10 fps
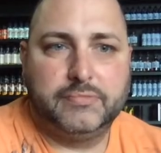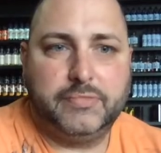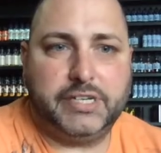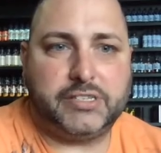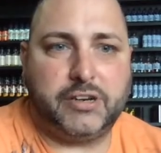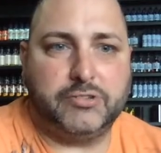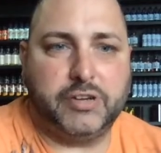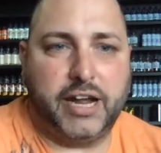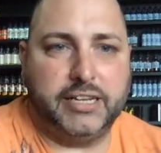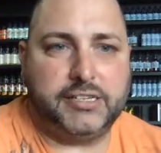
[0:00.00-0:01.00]
Where's
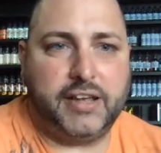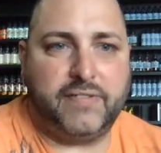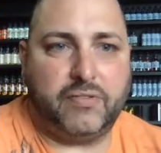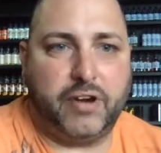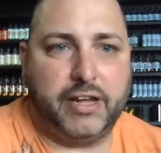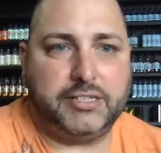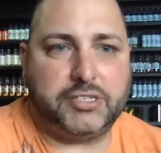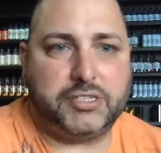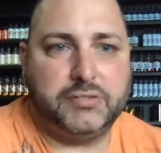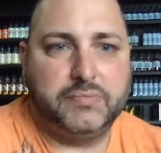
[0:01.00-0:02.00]
Kodron at? He should have a
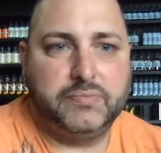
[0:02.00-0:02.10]
wrench.